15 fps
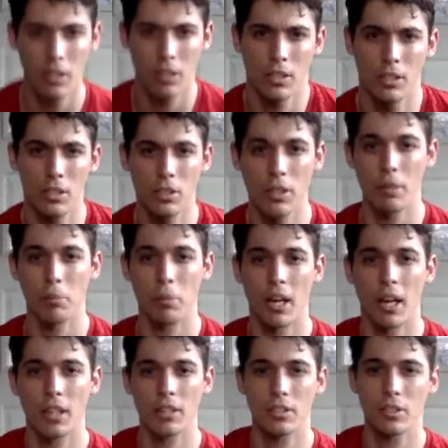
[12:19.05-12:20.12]
straight
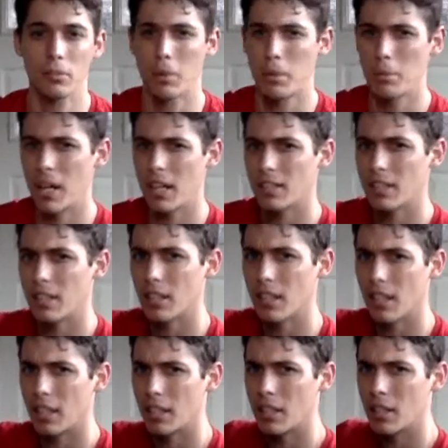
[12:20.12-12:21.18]
back, so my back's at
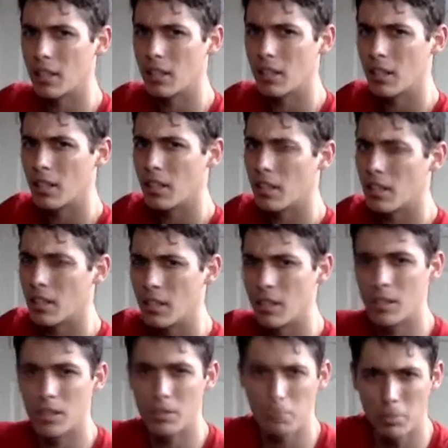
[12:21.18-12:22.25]
like
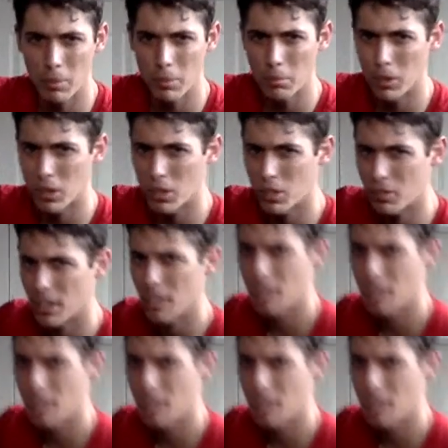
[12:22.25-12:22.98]
this much of an